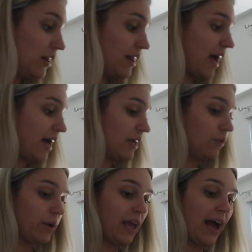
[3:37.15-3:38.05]

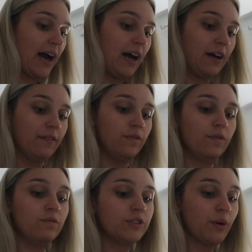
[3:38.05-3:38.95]
Then we have,
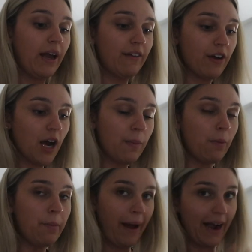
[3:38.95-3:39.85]
so I have a
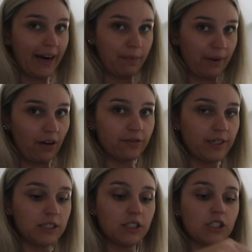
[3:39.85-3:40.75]
couple backup outfits.